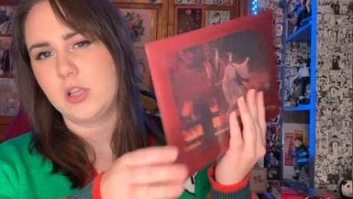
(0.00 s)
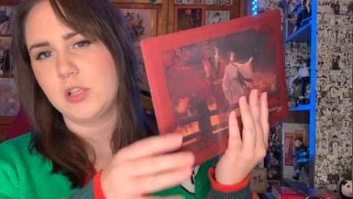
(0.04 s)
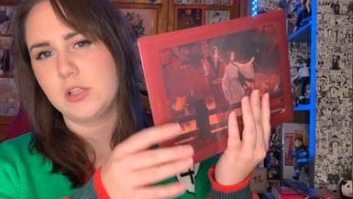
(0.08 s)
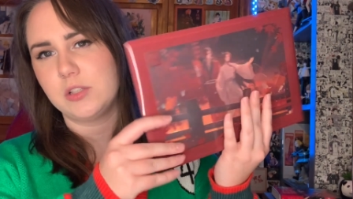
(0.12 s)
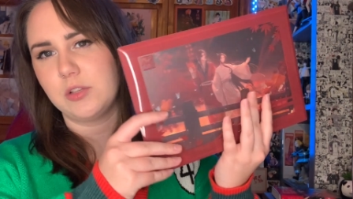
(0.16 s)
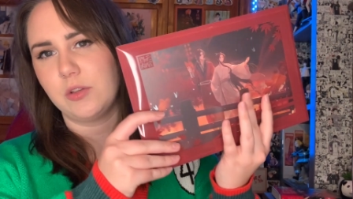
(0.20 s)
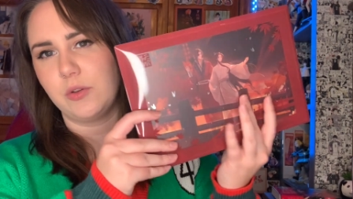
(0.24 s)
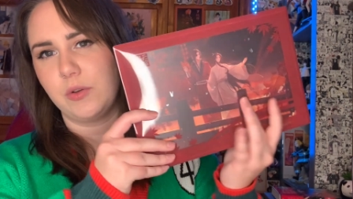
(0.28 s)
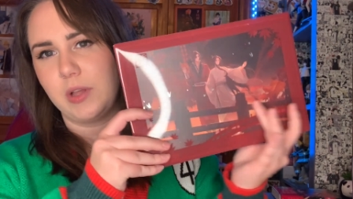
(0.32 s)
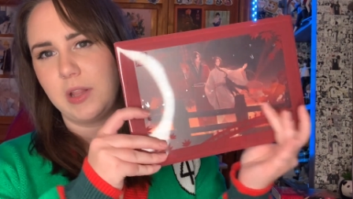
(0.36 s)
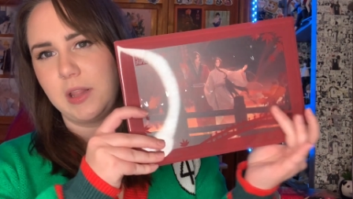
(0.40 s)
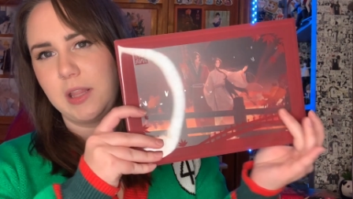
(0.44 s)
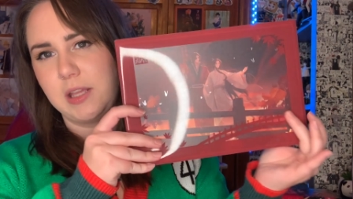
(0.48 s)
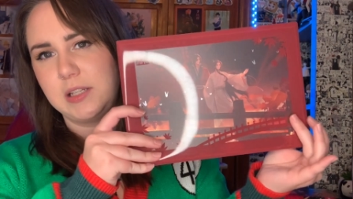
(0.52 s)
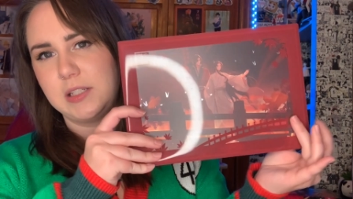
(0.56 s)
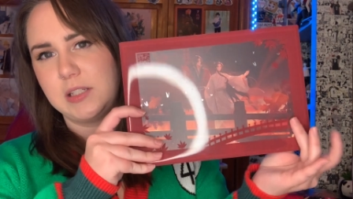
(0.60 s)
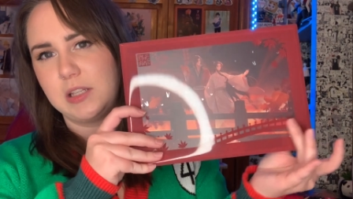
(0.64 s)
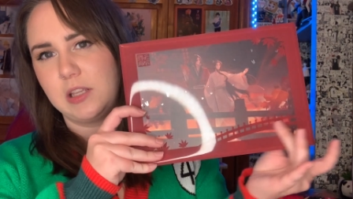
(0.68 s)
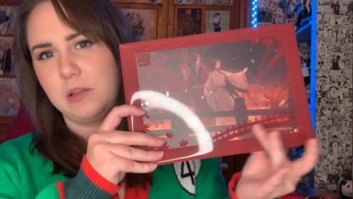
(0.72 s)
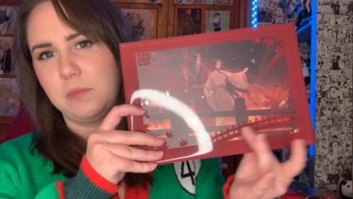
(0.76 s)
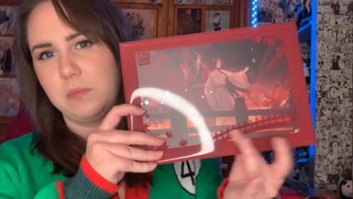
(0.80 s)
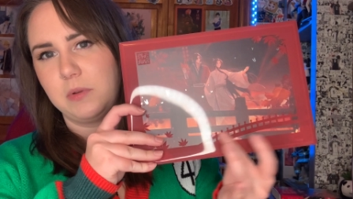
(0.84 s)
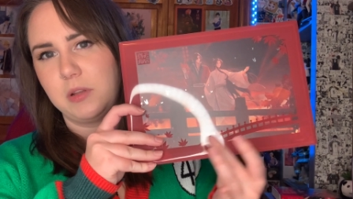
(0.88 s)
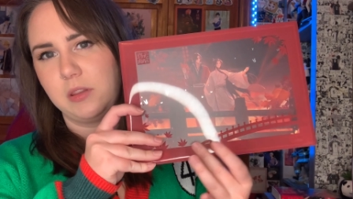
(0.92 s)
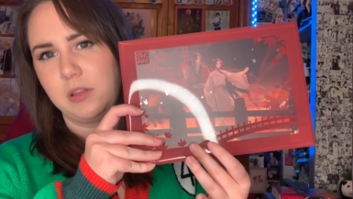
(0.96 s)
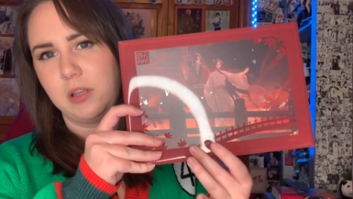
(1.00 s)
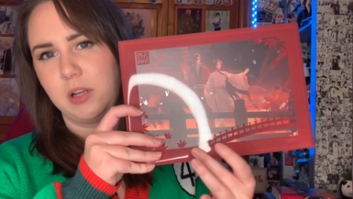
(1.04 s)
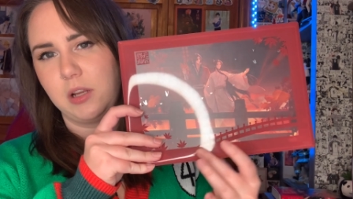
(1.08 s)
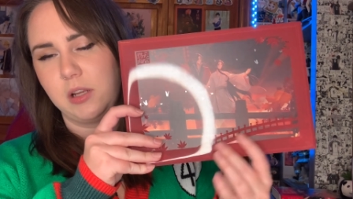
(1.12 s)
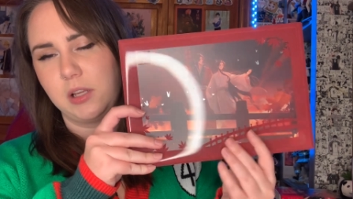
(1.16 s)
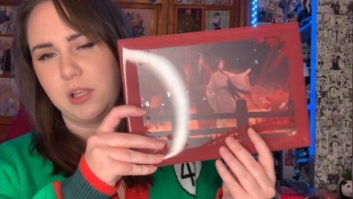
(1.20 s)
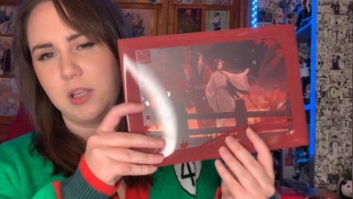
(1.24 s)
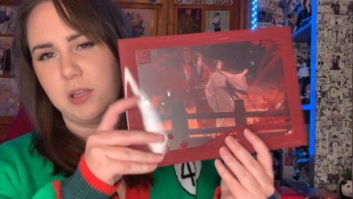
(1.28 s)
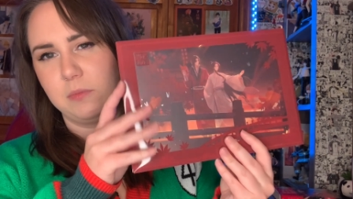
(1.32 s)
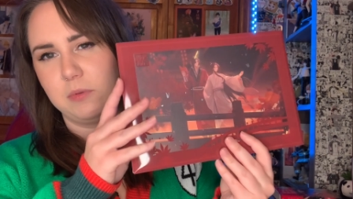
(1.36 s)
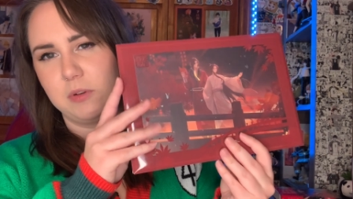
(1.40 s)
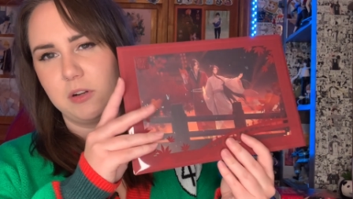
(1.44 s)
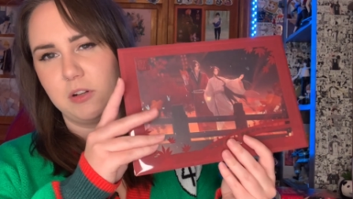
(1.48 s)
So I like to keep it in there,
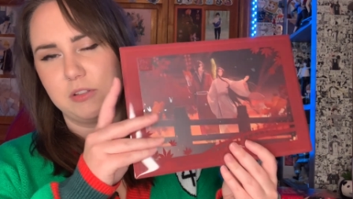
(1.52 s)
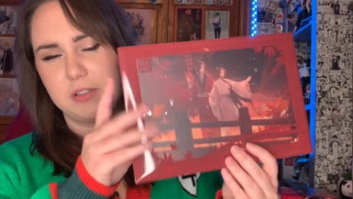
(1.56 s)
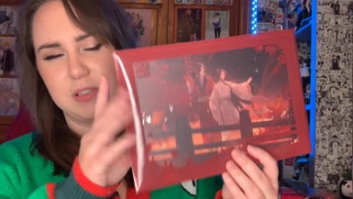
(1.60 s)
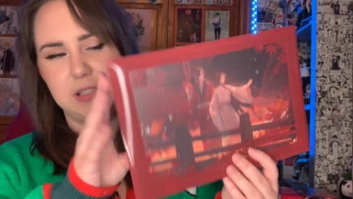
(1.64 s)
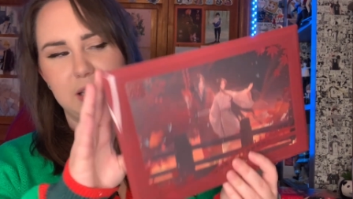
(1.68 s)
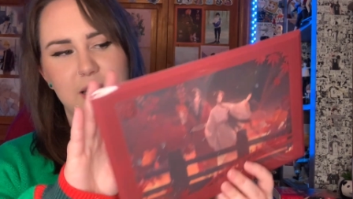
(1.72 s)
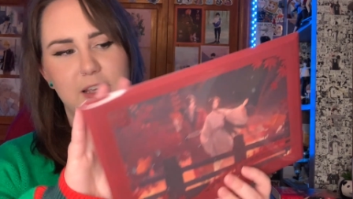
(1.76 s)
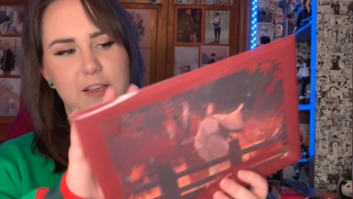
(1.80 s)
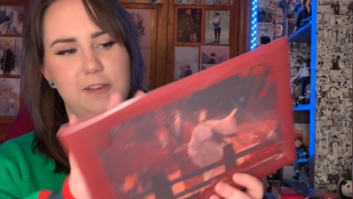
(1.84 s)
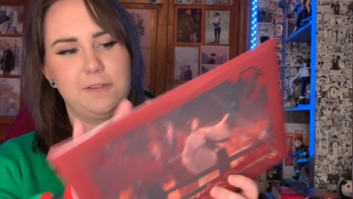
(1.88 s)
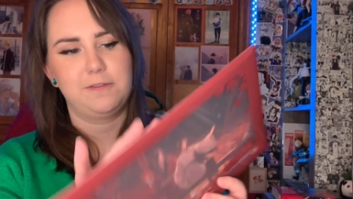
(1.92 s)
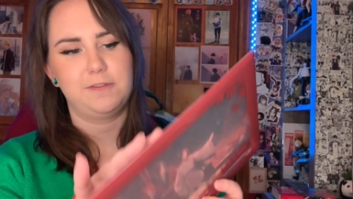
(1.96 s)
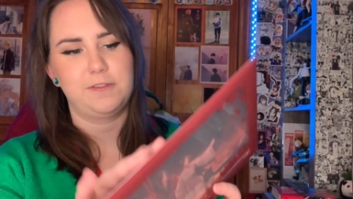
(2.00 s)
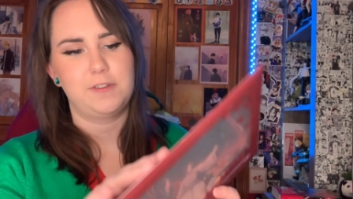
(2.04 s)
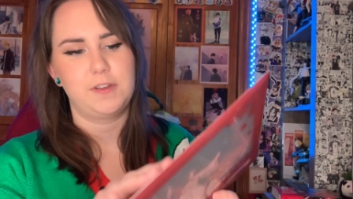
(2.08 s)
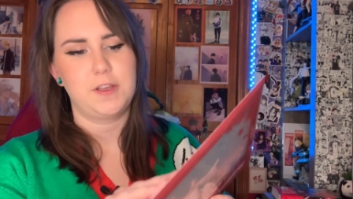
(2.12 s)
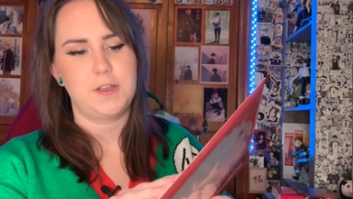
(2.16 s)
keep it all safe.